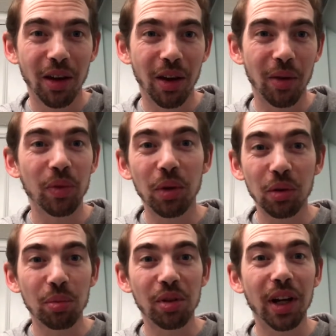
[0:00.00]
Um, we're
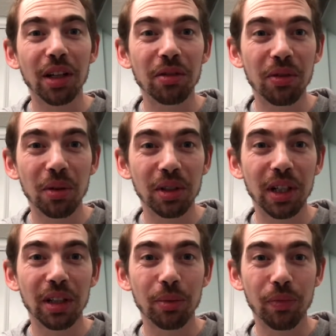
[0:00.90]
all praying for
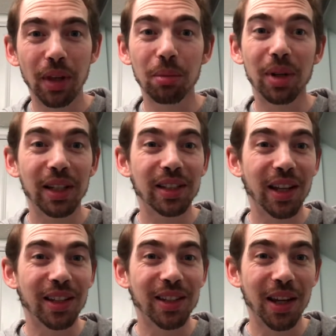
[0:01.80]
you and please
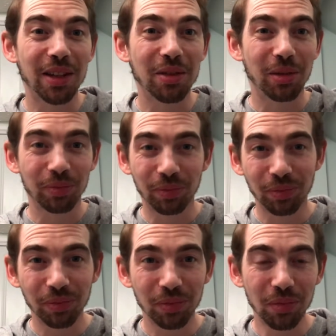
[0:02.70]
stay safe.
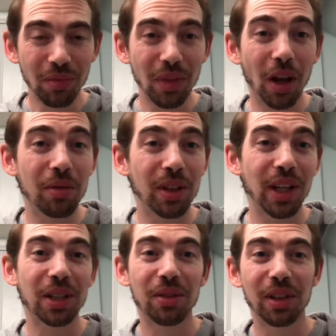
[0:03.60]
Over the
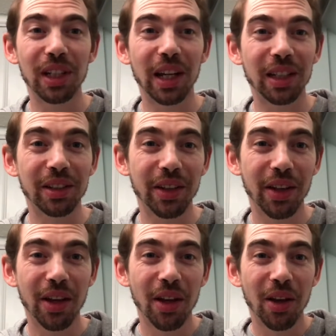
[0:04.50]
next few days,
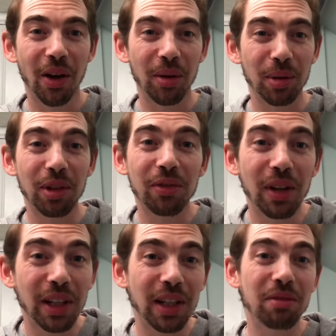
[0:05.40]
I'm going to be
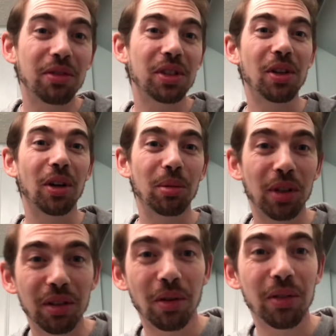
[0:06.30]
filling in for
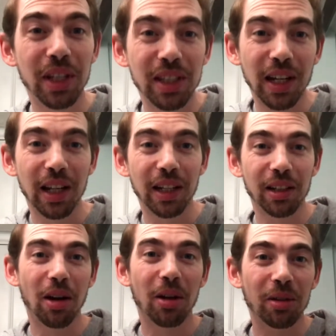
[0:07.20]
Simon on these daily
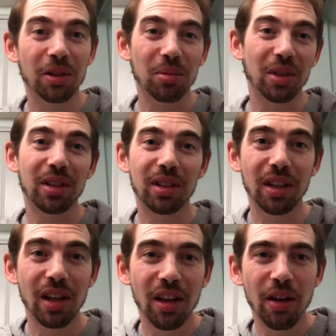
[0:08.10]
encouragements.